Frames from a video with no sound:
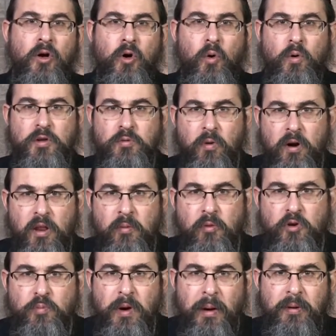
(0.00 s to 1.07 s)
who was one of the
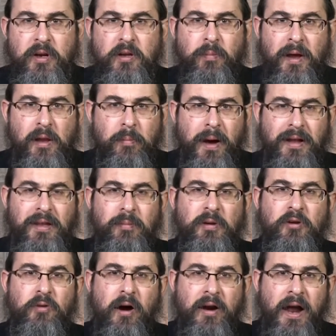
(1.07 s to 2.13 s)
most prominent Balabatim
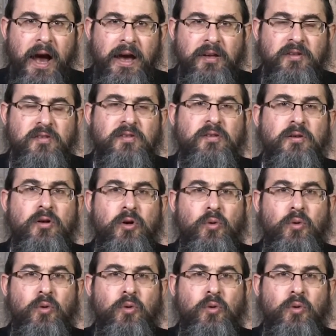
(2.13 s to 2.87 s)
in Crown Heights,